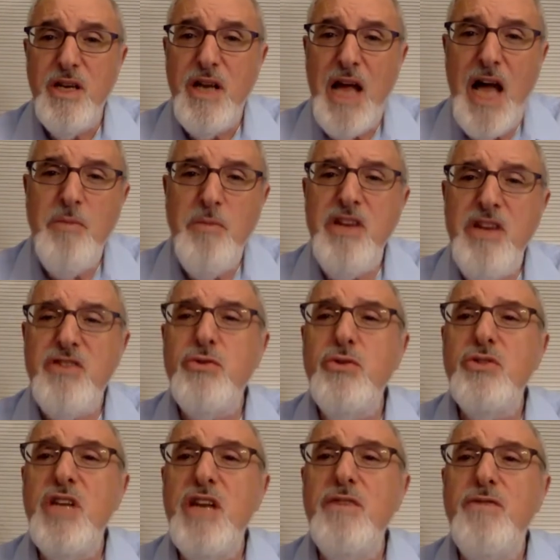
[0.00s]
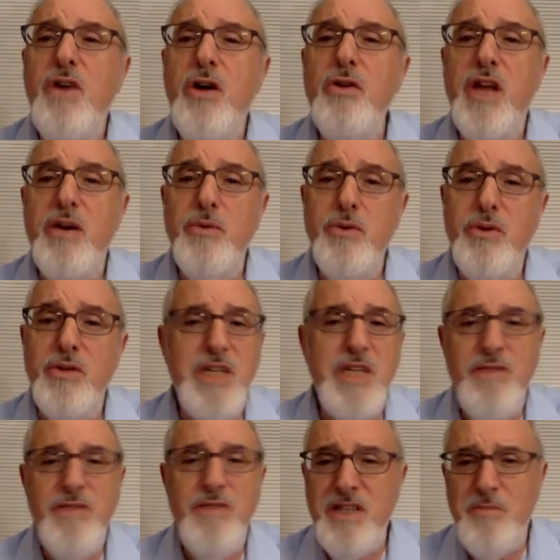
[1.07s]
How many schools today follow that rule?
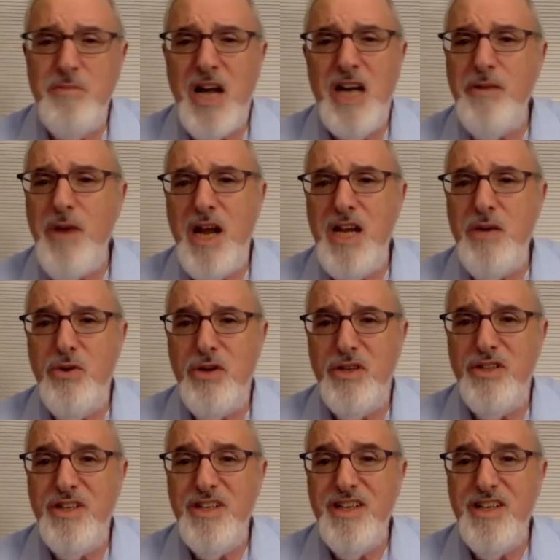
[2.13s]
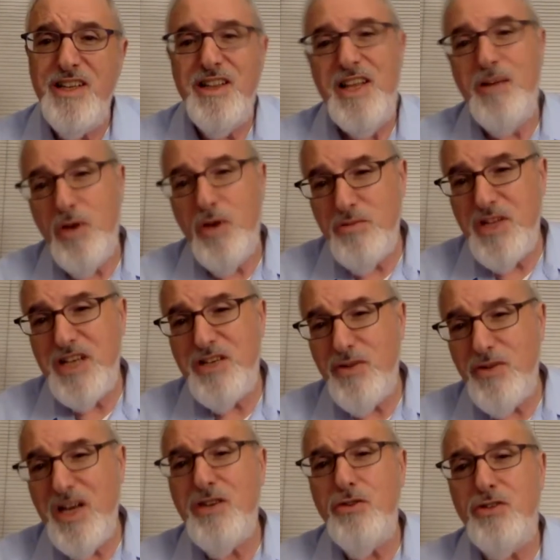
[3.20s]
Even in the Haredi world, they, they
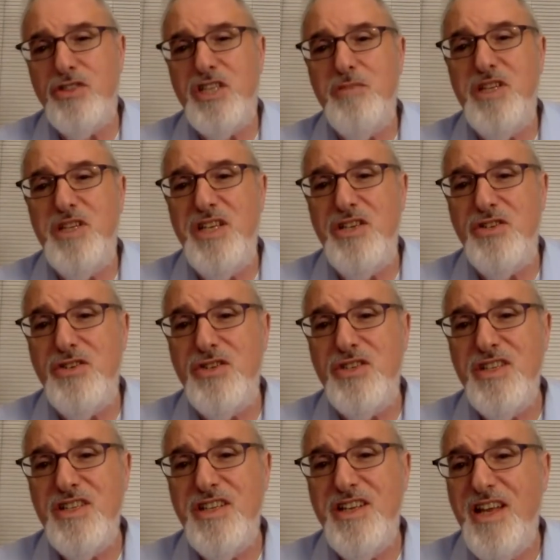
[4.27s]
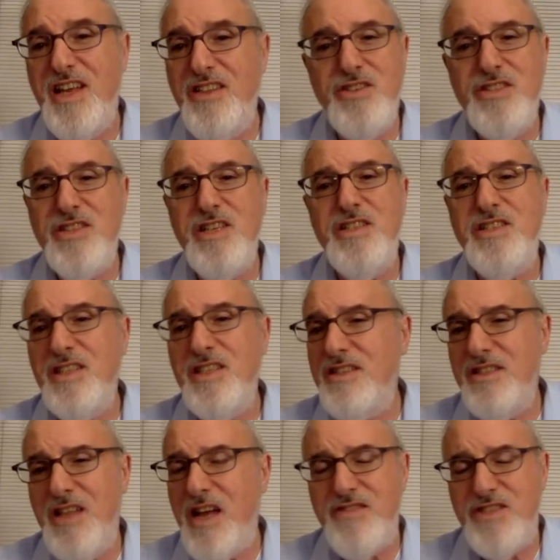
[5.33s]
train girls to be teachers. And there's, there's single,
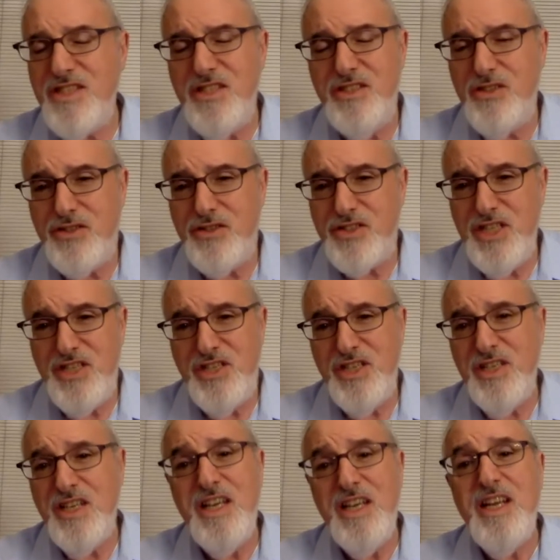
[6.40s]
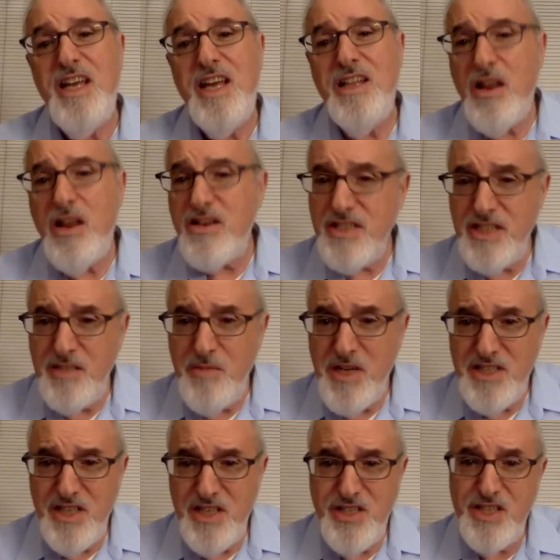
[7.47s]
a lot of single girls teaching and a lot of single men
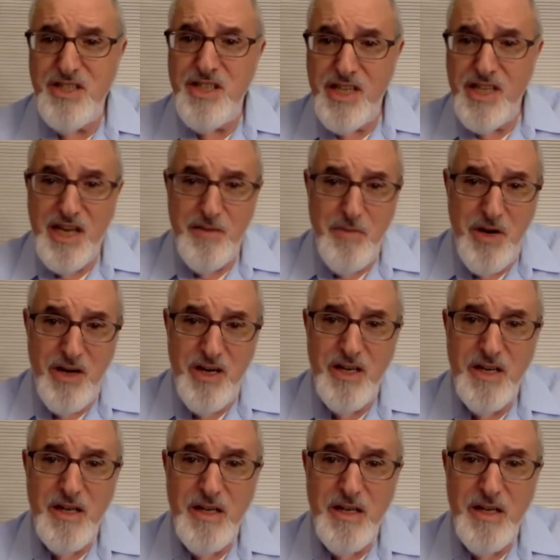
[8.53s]
teaching until they get married.